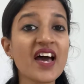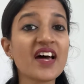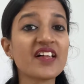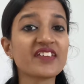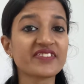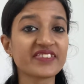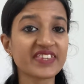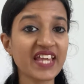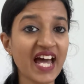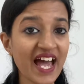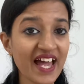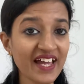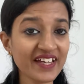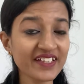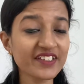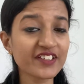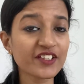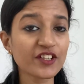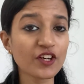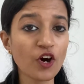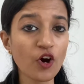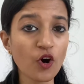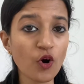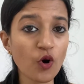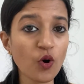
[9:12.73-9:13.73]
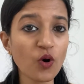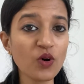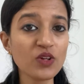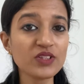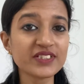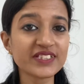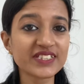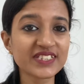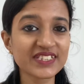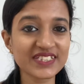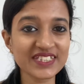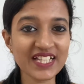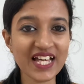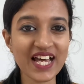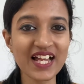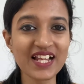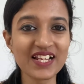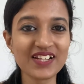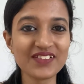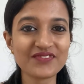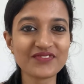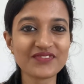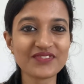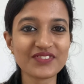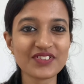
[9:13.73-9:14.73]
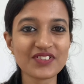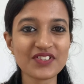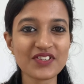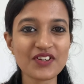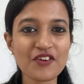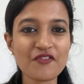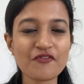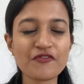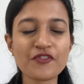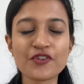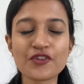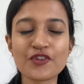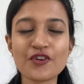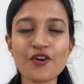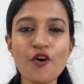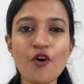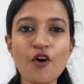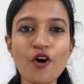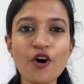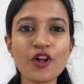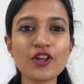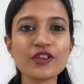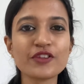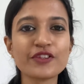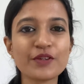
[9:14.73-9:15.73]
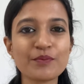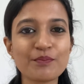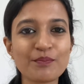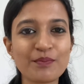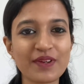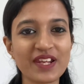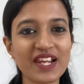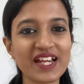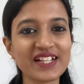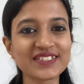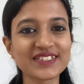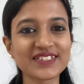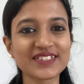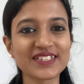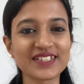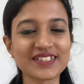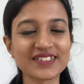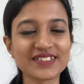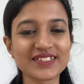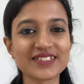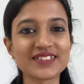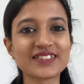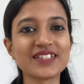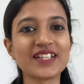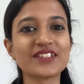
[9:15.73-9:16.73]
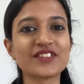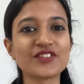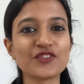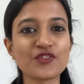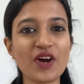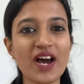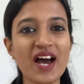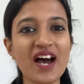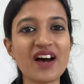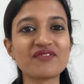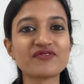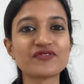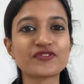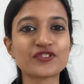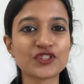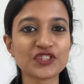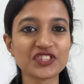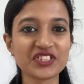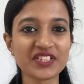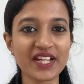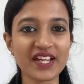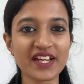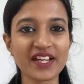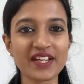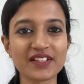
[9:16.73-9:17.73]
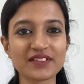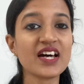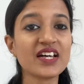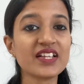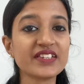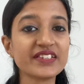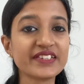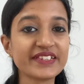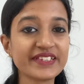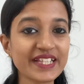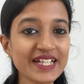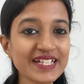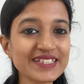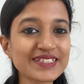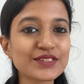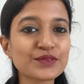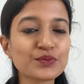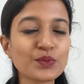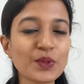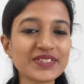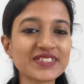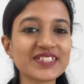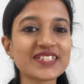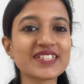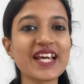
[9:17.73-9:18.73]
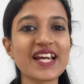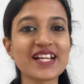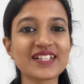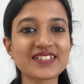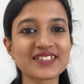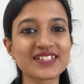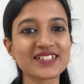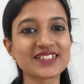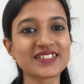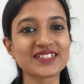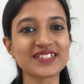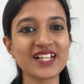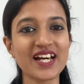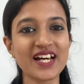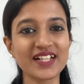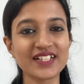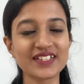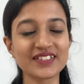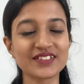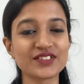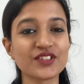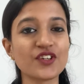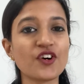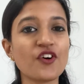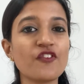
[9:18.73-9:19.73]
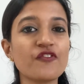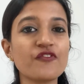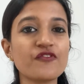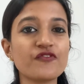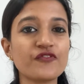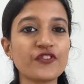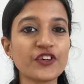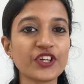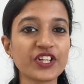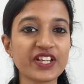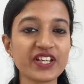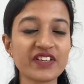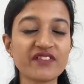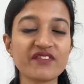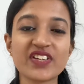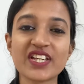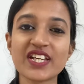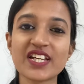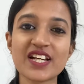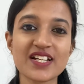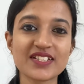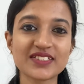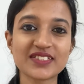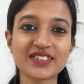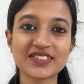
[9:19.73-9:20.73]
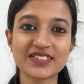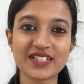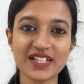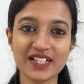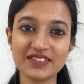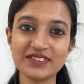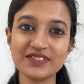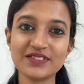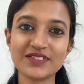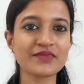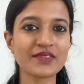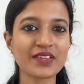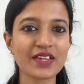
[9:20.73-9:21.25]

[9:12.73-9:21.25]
Thank your old self for all the blessings that you have today. This was an exercise of forgiving ourselves.